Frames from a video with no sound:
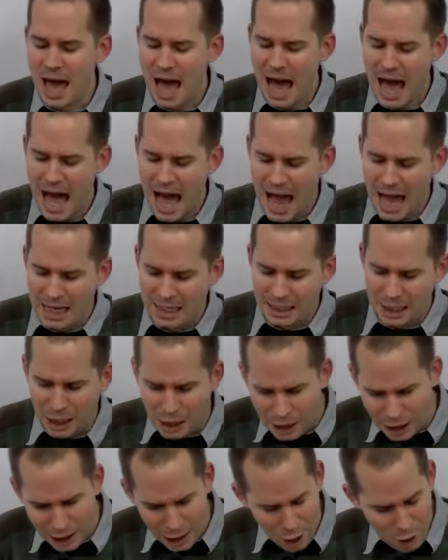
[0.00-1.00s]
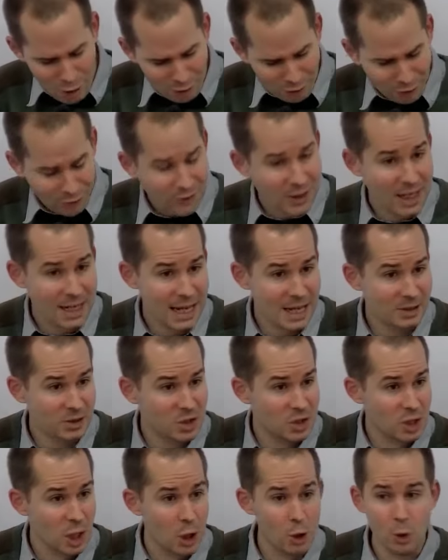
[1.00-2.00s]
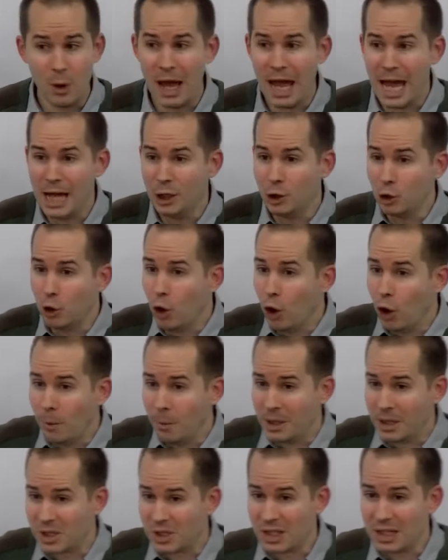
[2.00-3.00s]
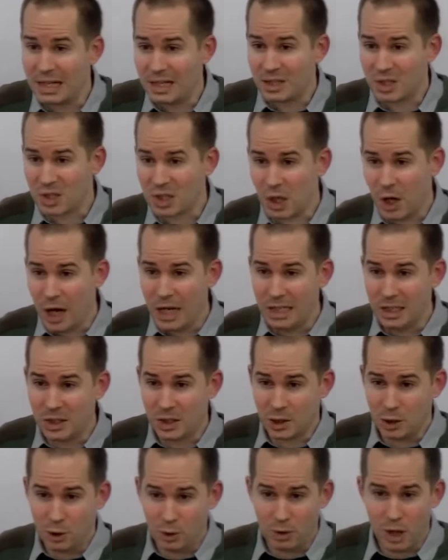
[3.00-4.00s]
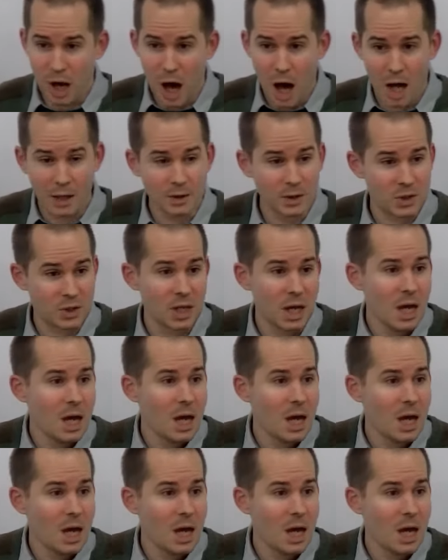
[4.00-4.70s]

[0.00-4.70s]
and lofty and so enormous in its size that you can't